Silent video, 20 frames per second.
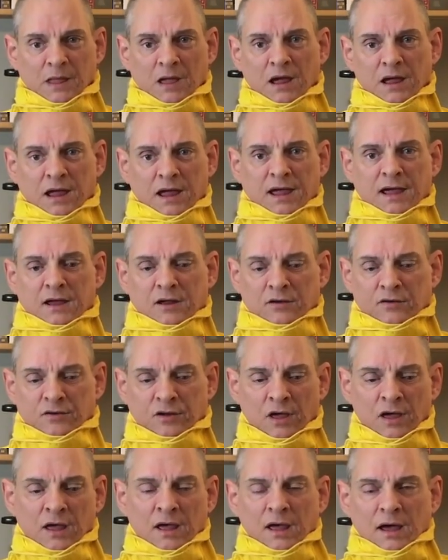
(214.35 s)
And
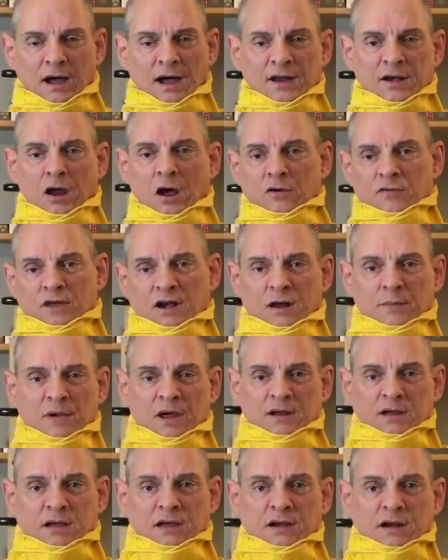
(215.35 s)
I know that I'm
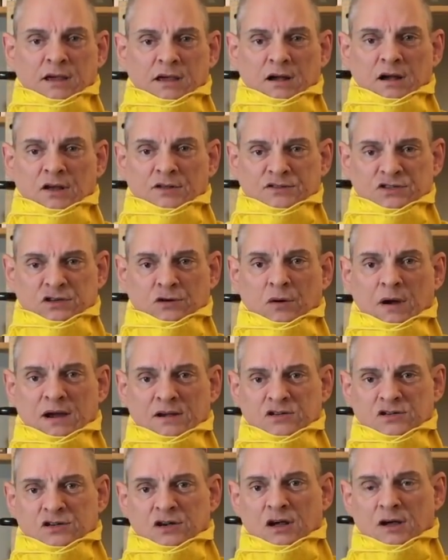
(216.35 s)
not going to get all
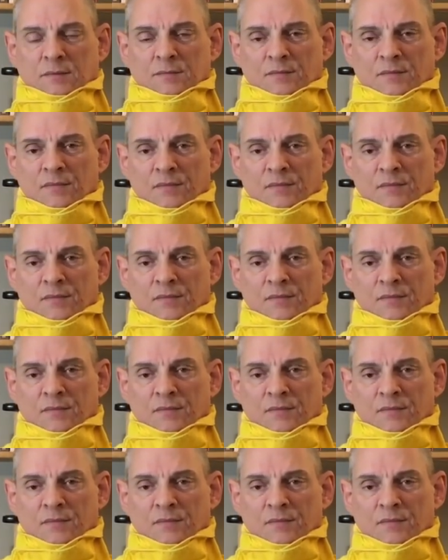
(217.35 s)
scratched up